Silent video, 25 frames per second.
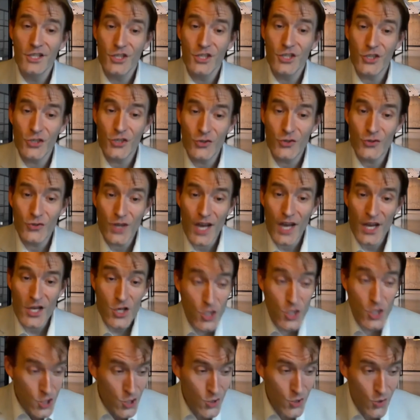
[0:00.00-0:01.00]
to
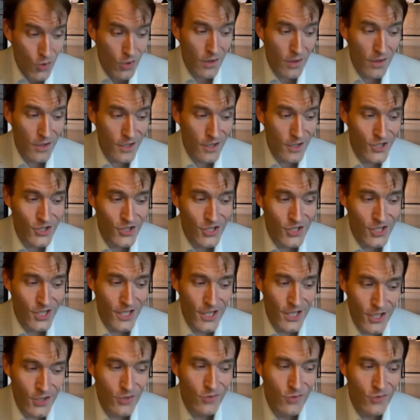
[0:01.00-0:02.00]
ensure
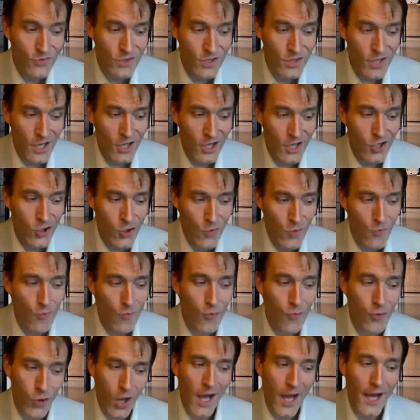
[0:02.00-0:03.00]
continued
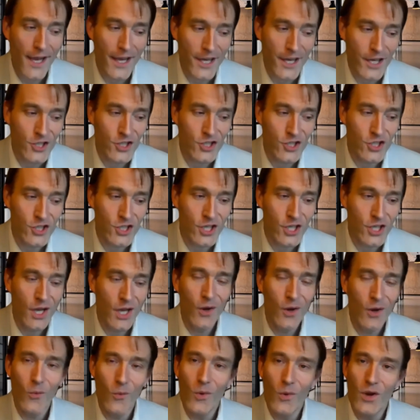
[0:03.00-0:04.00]
compliance
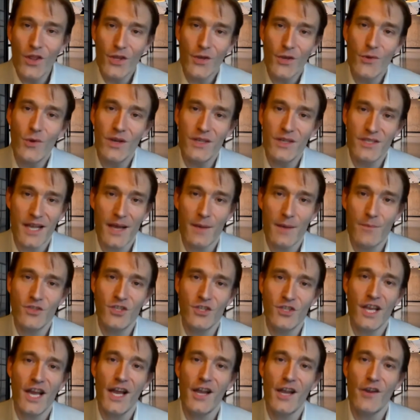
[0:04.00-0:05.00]
with
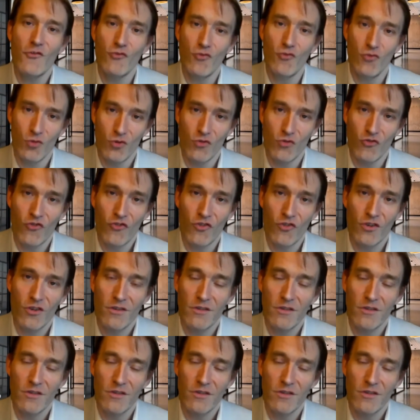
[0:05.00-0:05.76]
USMCA rules?